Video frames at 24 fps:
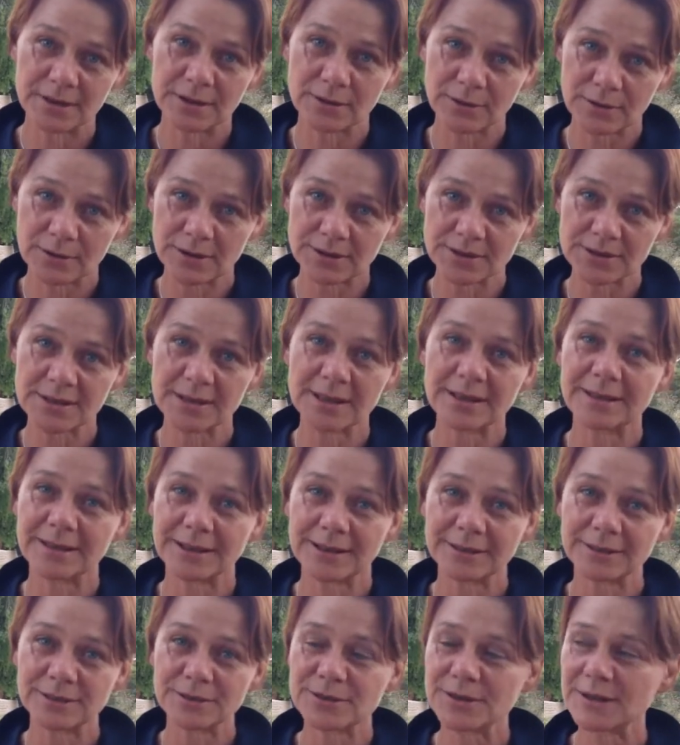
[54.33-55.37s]
across the
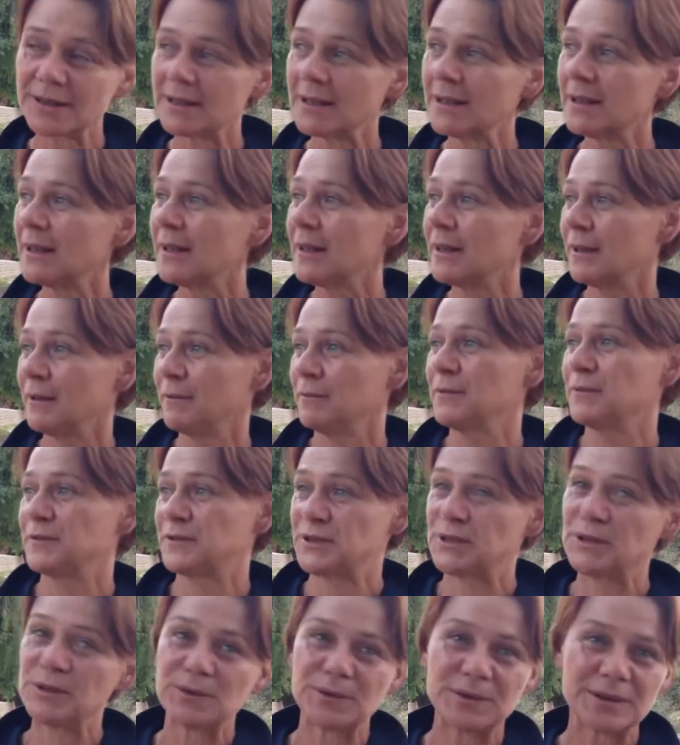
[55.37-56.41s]
country with
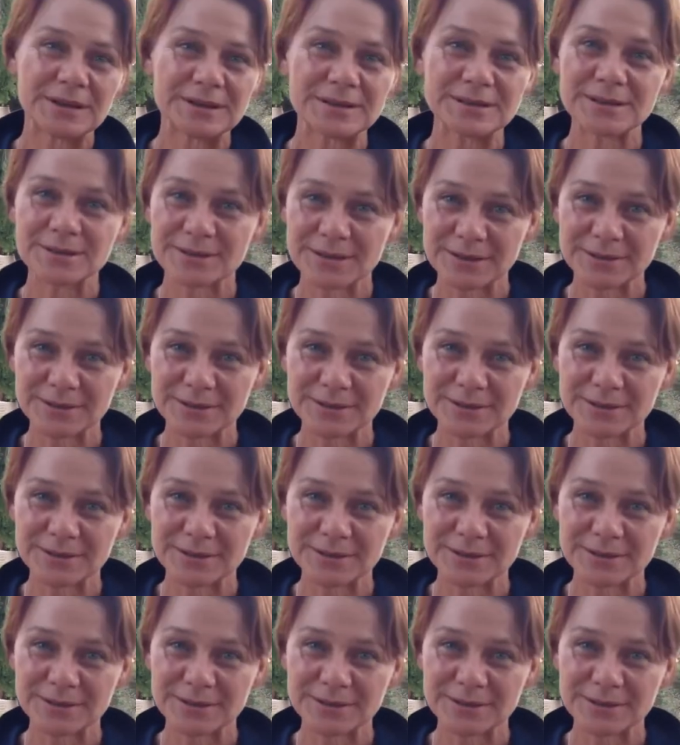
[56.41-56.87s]
students.